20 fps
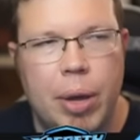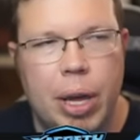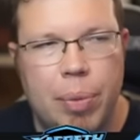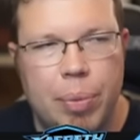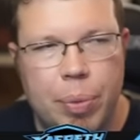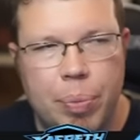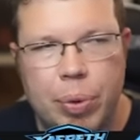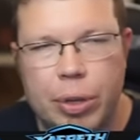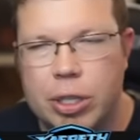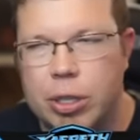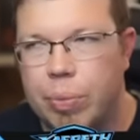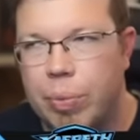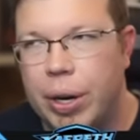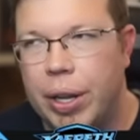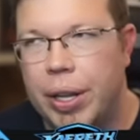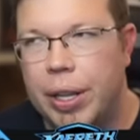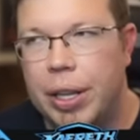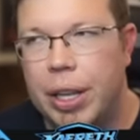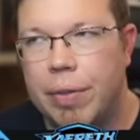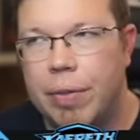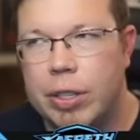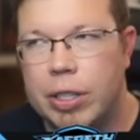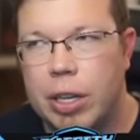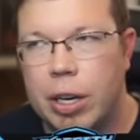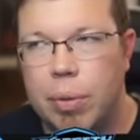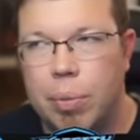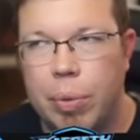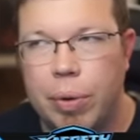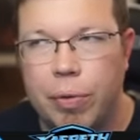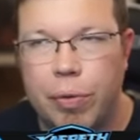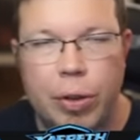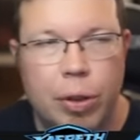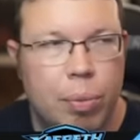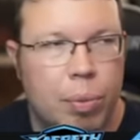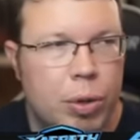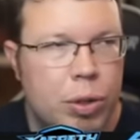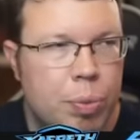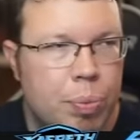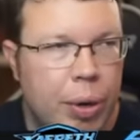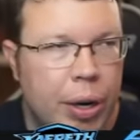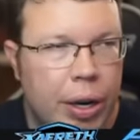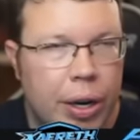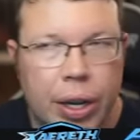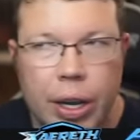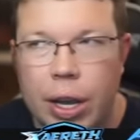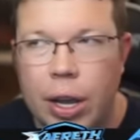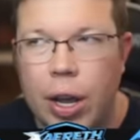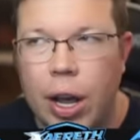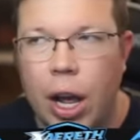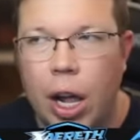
maybe put some relic levels on him, but for the most part,